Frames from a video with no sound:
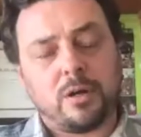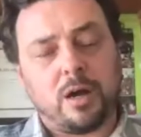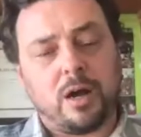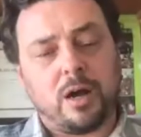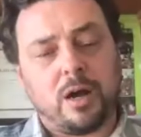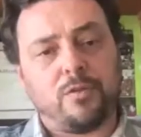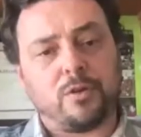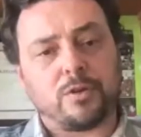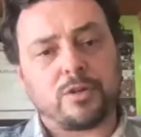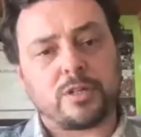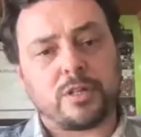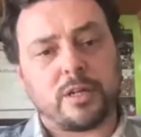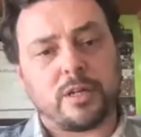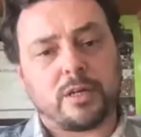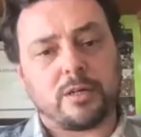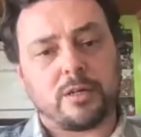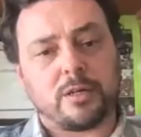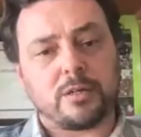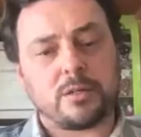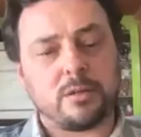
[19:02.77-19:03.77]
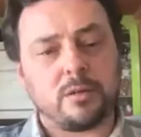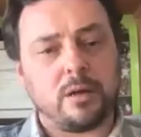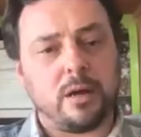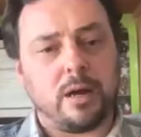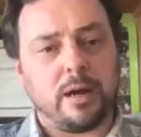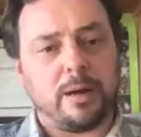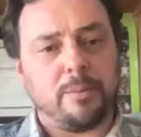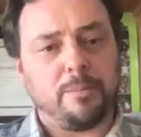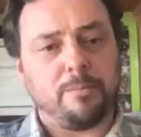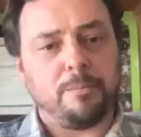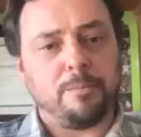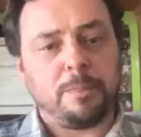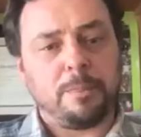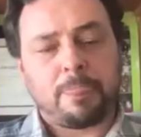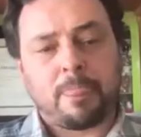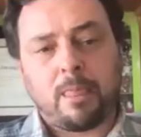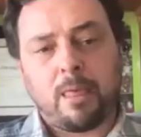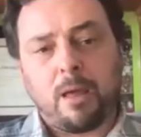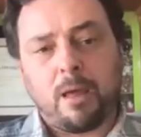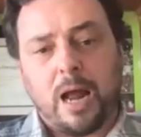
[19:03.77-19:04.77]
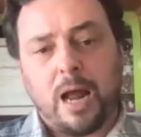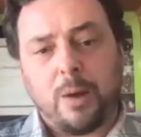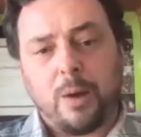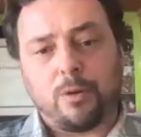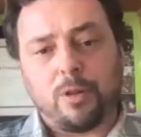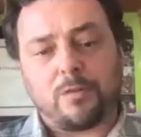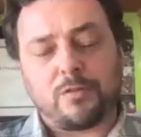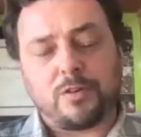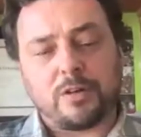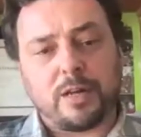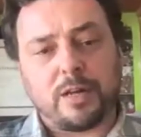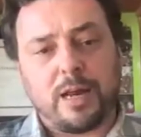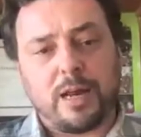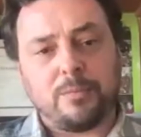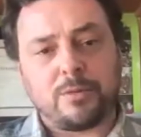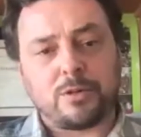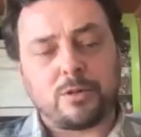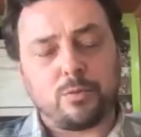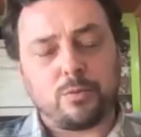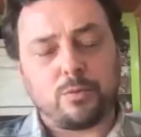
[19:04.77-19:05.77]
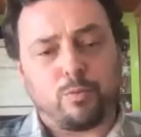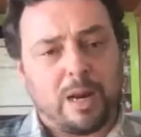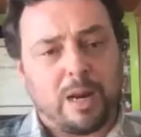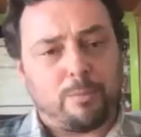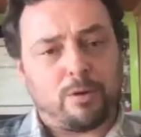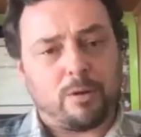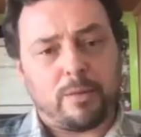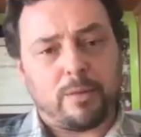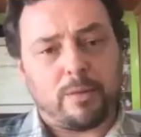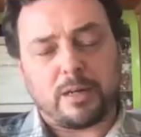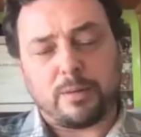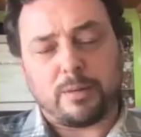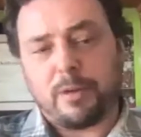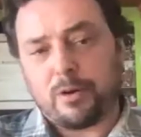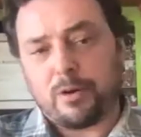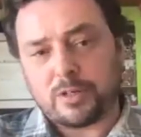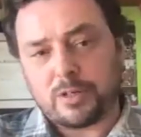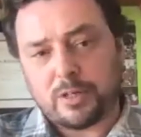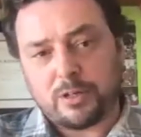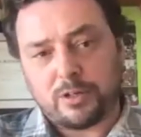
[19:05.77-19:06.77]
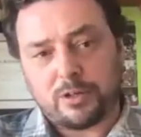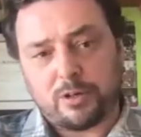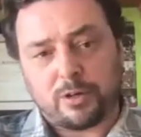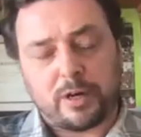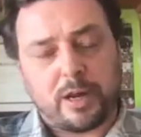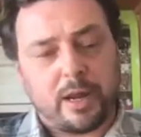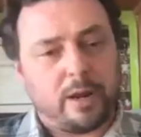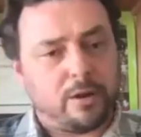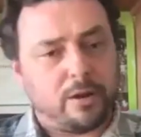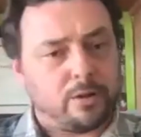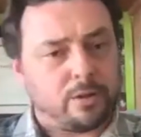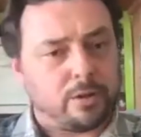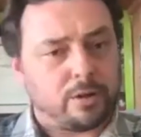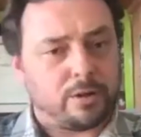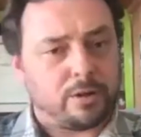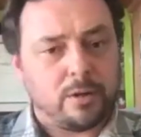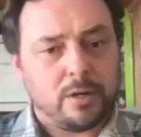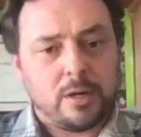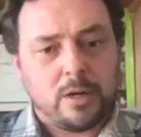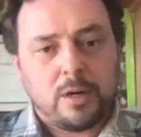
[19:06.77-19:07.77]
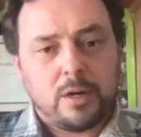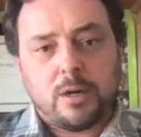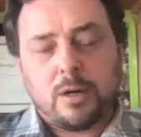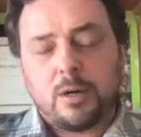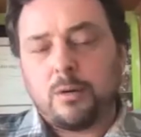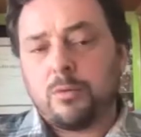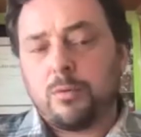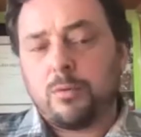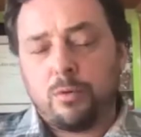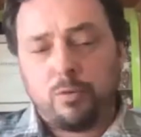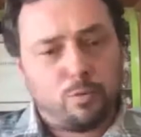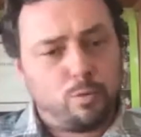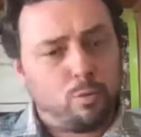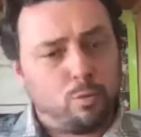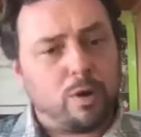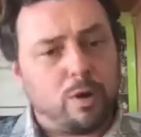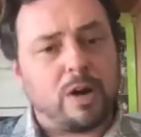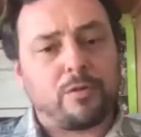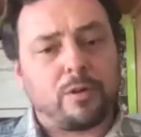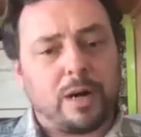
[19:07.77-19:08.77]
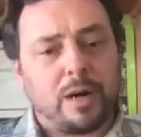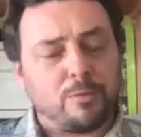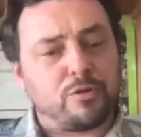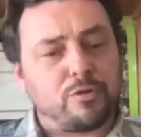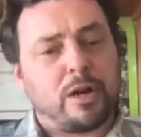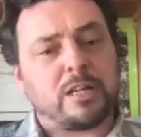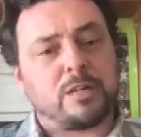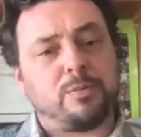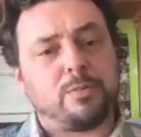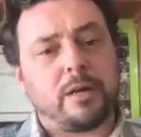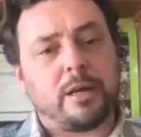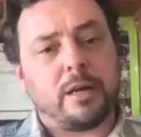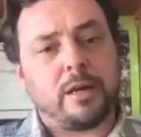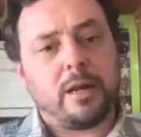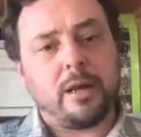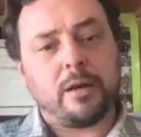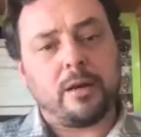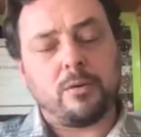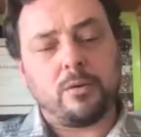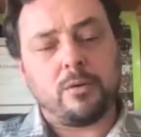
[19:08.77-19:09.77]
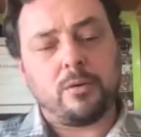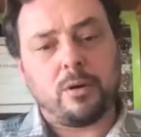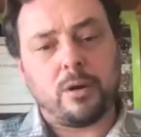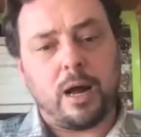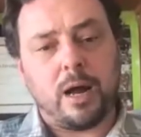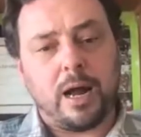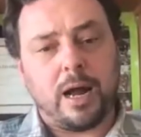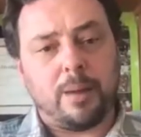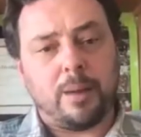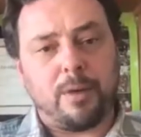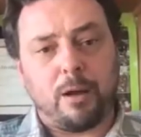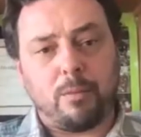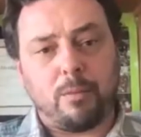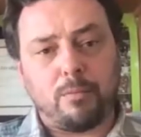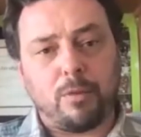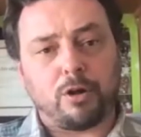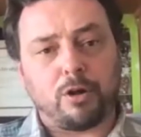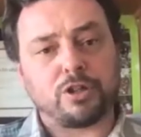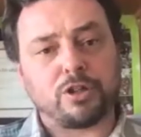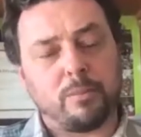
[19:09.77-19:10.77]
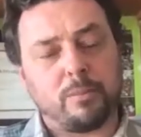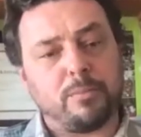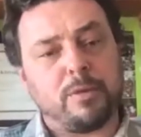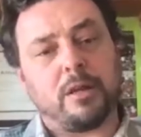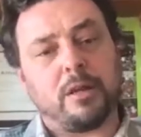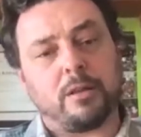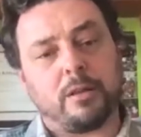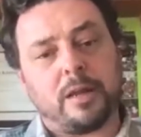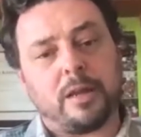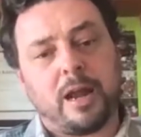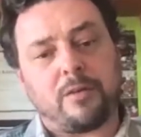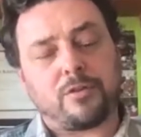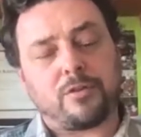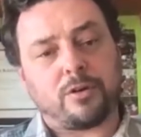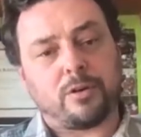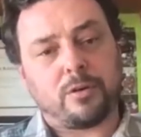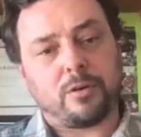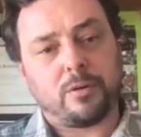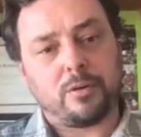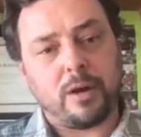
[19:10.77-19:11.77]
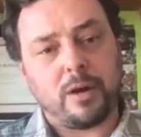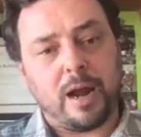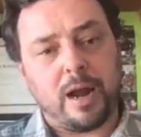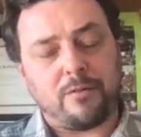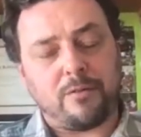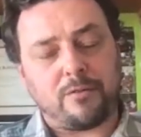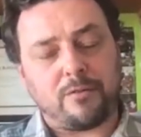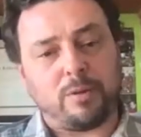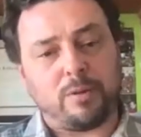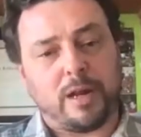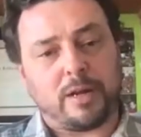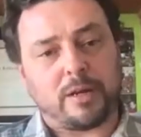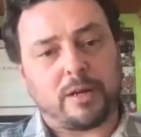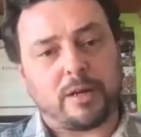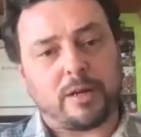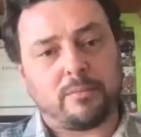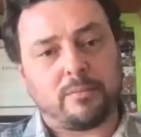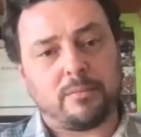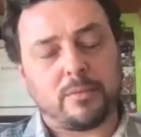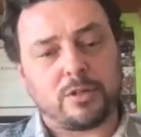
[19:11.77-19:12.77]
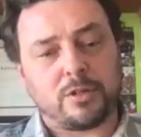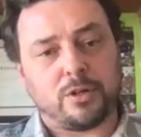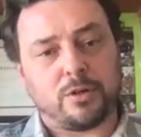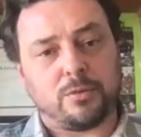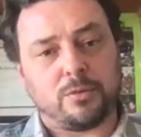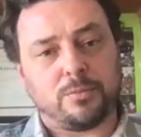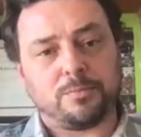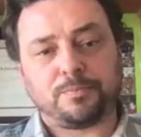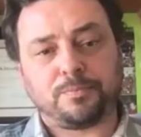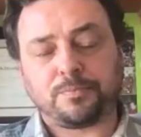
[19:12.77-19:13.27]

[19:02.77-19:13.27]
of those things. Um, I will oftentimes, when I put my tomatoes in or kale or whatever I'm transplanting in, um, I'll mulch it immediately after after planting. So